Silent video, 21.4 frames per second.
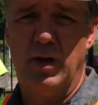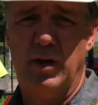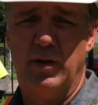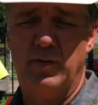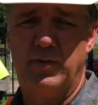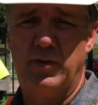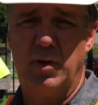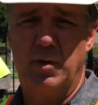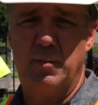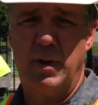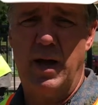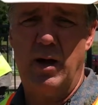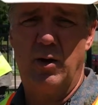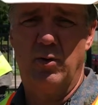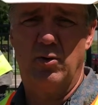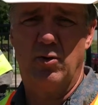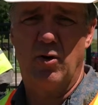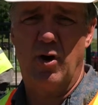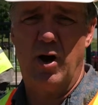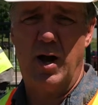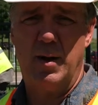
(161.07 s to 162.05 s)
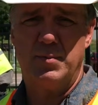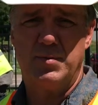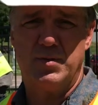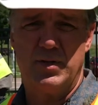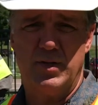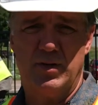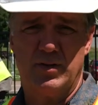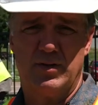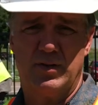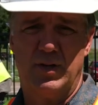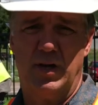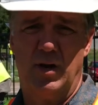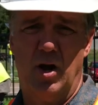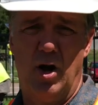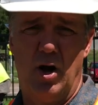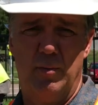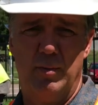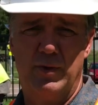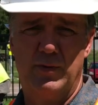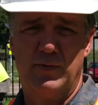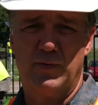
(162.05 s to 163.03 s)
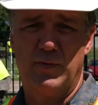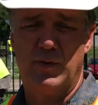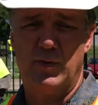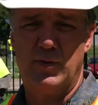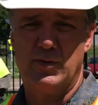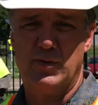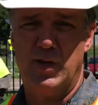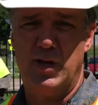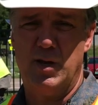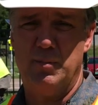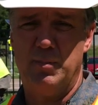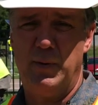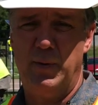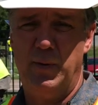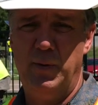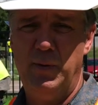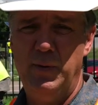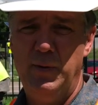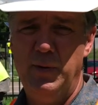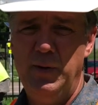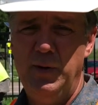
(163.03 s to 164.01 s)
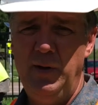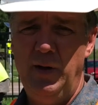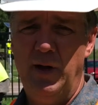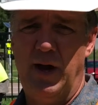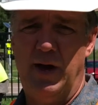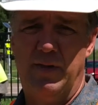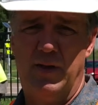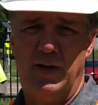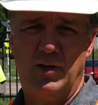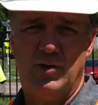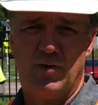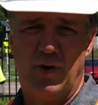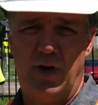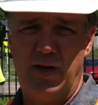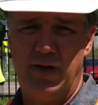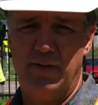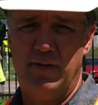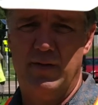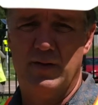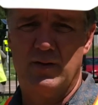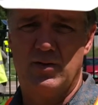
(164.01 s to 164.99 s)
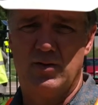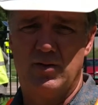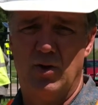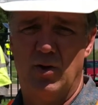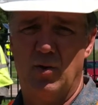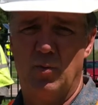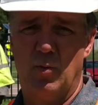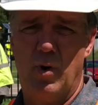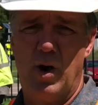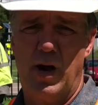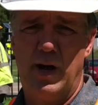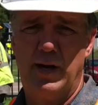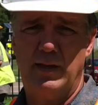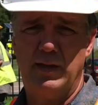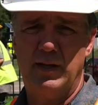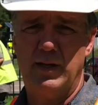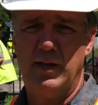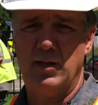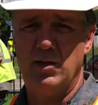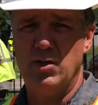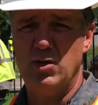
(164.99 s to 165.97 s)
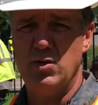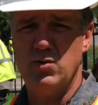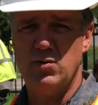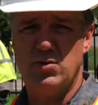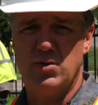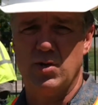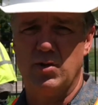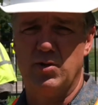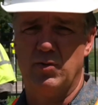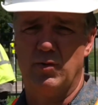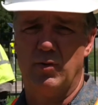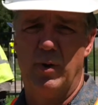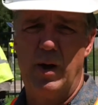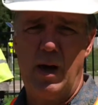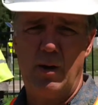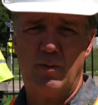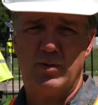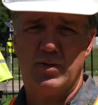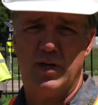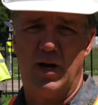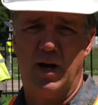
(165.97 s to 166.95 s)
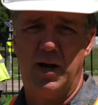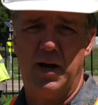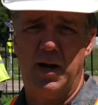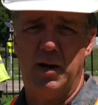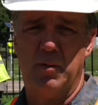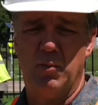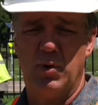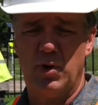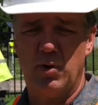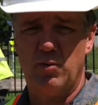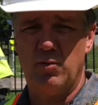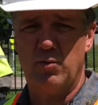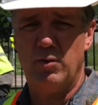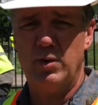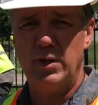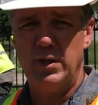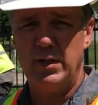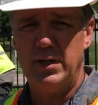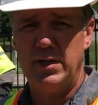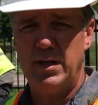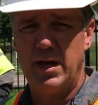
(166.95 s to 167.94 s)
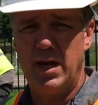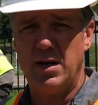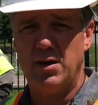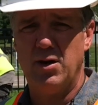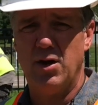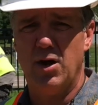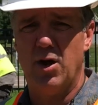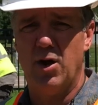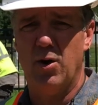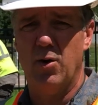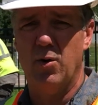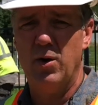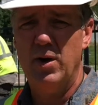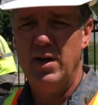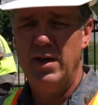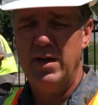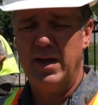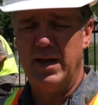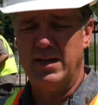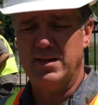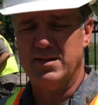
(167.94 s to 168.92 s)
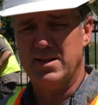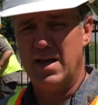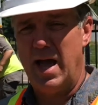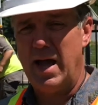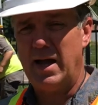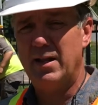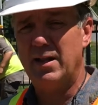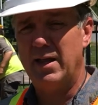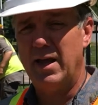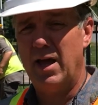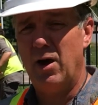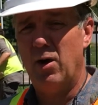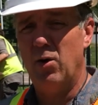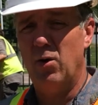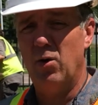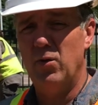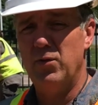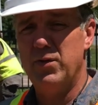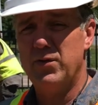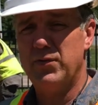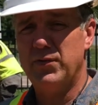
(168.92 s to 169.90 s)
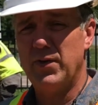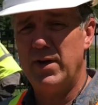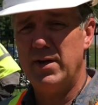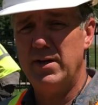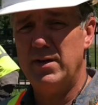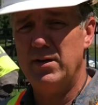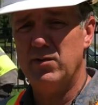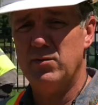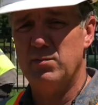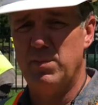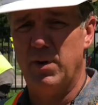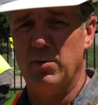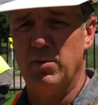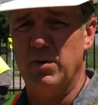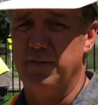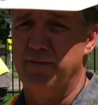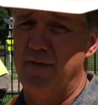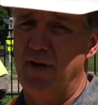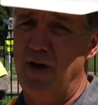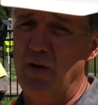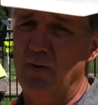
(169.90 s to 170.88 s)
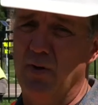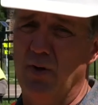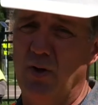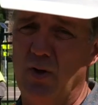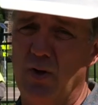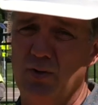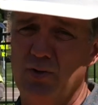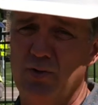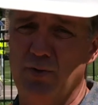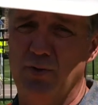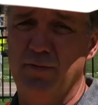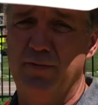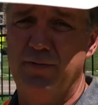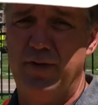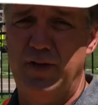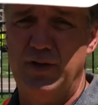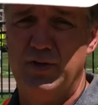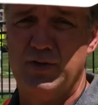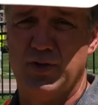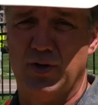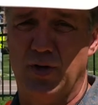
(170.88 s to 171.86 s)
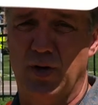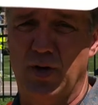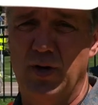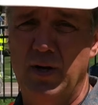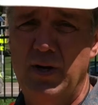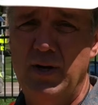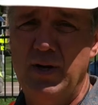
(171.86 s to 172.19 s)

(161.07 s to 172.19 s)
some outcrops near St. Albans, for example. They traded this stone widely and used it throughout time. We don't really yet know exactly how old the site is, but we found a cultural feature,